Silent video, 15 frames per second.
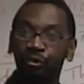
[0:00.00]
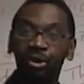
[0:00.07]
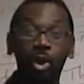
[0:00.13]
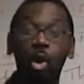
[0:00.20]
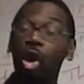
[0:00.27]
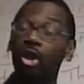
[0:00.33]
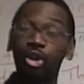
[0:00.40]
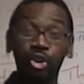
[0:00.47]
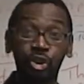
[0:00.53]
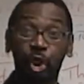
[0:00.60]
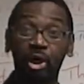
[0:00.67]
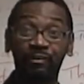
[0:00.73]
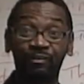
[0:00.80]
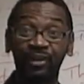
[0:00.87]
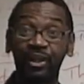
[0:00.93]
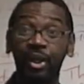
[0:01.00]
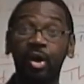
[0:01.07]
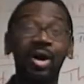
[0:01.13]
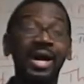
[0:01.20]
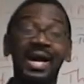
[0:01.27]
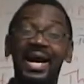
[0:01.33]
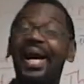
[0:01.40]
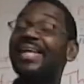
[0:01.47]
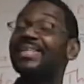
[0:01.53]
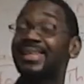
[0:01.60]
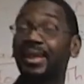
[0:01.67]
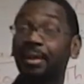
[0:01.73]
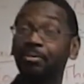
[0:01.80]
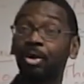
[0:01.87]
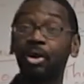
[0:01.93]
record a short video. I
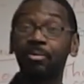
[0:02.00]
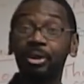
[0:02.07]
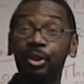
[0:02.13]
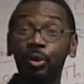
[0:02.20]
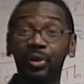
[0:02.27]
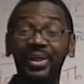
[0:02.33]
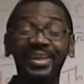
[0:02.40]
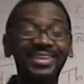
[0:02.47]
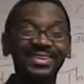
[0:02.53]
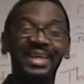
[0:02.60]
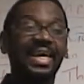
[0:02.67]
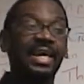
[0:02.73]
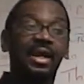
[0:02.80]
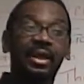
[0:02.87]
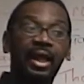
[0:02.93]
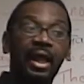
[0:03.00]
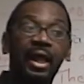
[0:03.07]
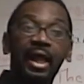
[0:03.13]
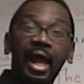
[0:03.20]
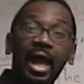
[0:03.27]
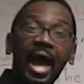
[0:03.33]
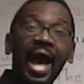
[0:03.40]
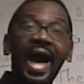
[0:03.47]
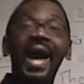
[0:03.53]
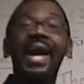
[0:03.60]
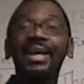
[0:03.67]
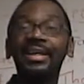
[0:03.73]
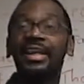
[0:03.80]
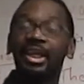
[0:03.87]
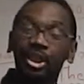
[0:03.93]
said I'm going to be doing it.
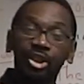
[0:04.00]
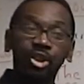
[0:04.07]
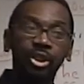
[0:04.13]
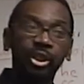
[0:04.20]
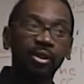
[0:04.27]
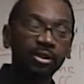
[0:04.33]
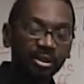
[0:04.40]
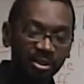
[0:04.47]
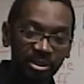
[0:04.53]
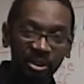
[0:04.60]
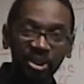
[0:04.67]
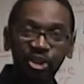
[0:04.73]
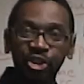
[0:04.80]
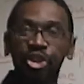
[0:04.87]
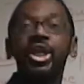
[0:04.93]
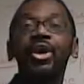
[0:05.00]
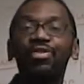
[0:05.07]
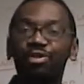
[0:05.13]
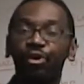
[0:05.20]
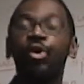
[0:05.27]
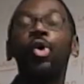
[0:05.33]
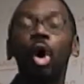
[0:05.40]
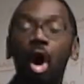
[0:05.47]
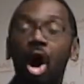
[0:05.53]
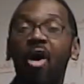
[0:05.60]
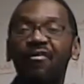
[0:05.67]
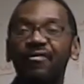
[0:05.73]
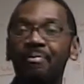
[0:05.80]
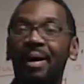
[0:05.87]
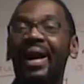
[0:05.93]
And she threw
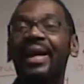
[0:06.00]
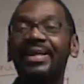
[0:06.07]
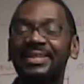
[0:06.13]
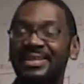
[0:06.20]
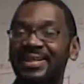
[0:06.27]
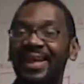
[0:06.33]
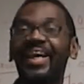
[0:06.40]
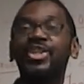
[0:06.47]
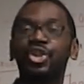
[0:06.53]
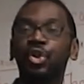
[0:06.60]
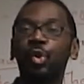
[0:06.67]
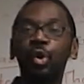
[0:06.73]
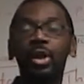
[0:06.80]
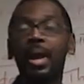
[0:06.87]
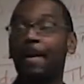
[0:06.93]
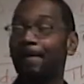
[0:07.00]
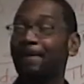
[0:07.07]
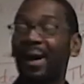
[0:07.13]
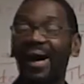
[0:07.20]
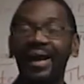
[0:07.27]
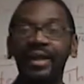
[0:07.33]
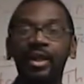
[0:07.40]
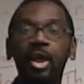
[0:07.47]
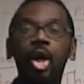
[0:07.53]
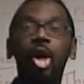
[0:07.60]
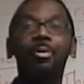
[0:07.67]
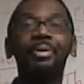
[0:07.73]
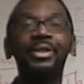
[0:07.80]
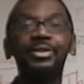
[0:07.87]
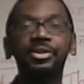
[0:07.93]
off my schedule by
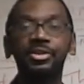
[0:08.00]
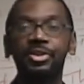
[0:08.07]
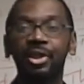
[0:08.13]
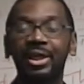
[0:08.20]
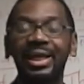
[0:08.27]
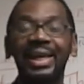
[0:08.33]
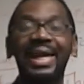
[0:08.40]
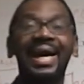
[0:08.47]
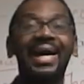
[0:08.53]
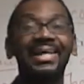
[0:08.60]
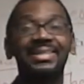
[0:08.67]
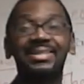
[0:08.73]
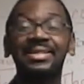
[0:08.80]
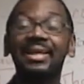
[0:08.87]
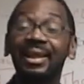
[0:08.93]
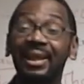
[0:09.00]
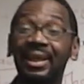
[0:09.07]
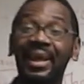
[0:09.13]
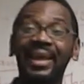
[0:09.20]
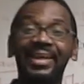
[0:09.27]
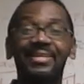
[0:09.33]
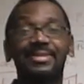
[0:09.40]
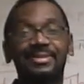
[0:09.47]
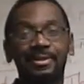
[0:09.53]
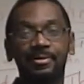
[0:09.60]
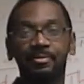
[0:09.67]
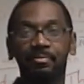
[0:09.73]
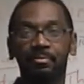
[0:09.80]
coming to class late.